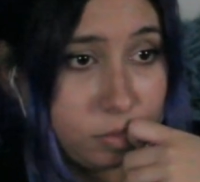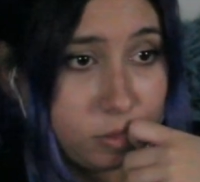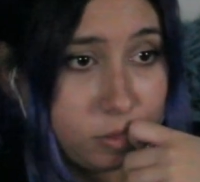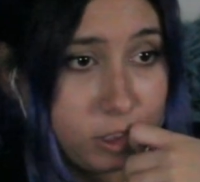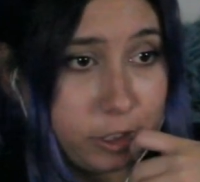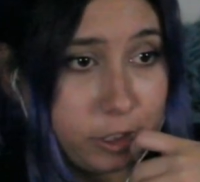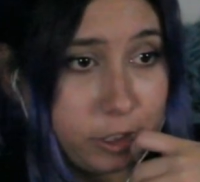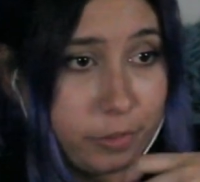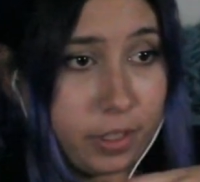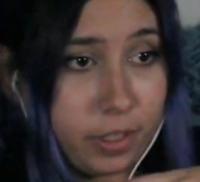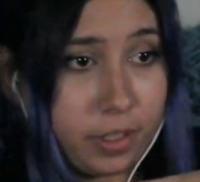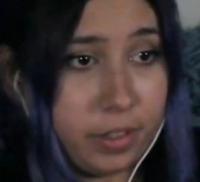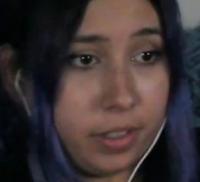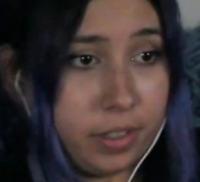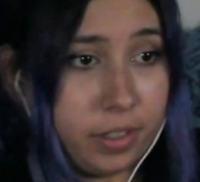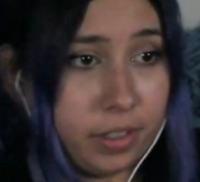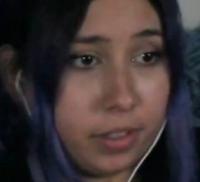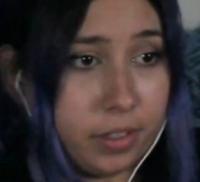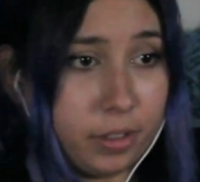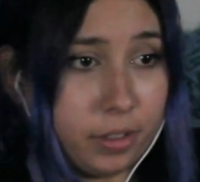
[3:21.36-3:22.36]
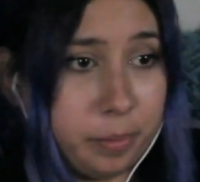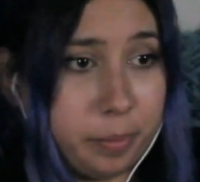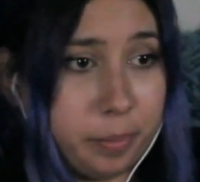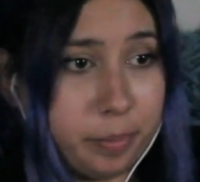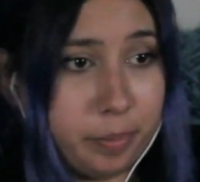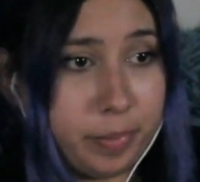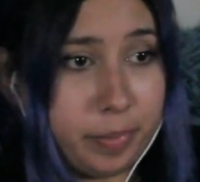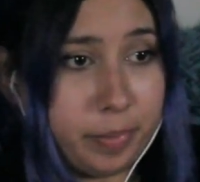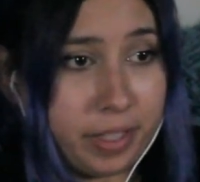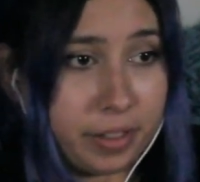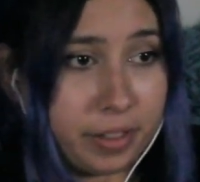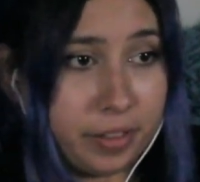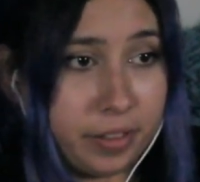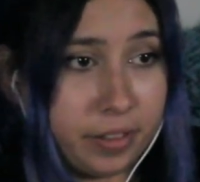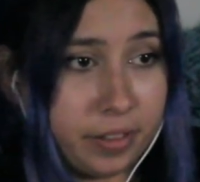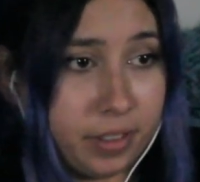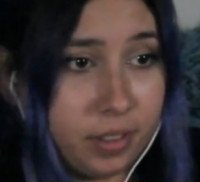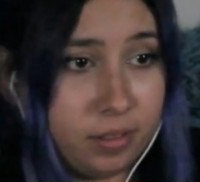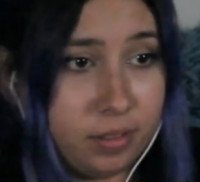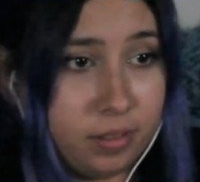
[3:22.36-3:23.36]
So they think they're better
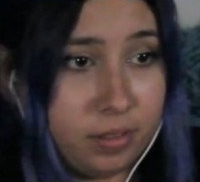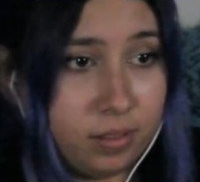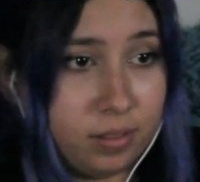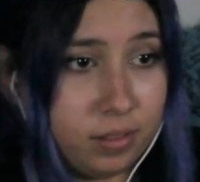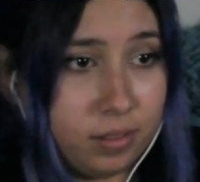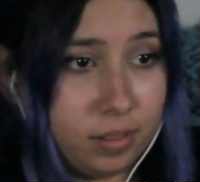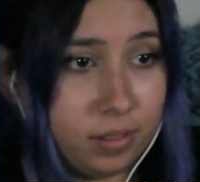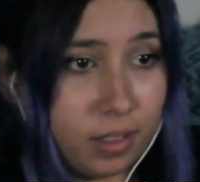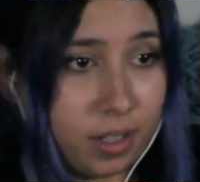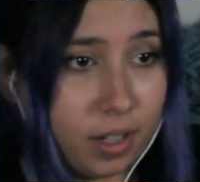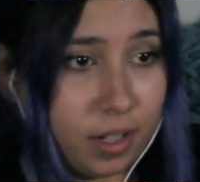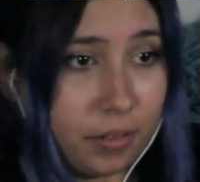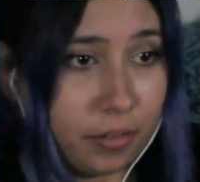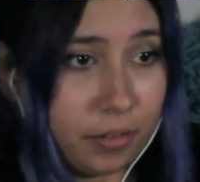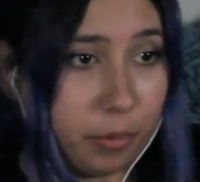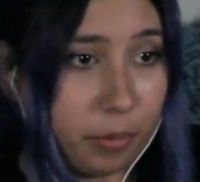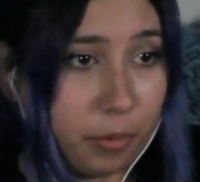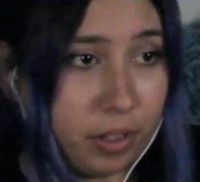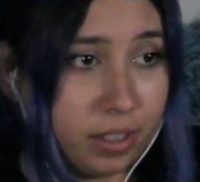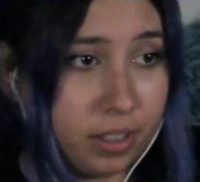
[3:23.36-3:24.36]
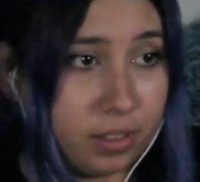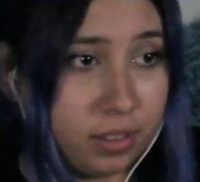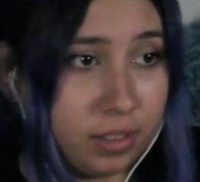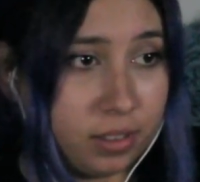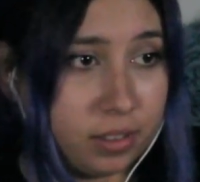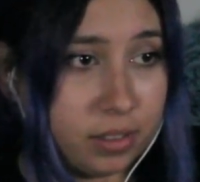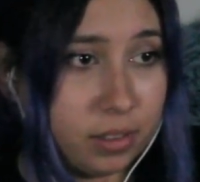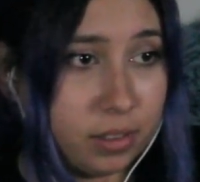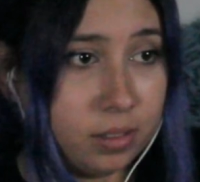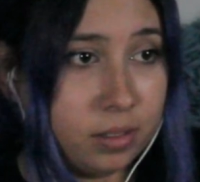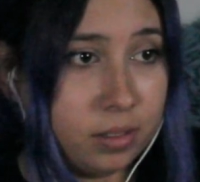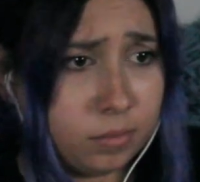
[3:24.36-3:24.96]
than everyone else?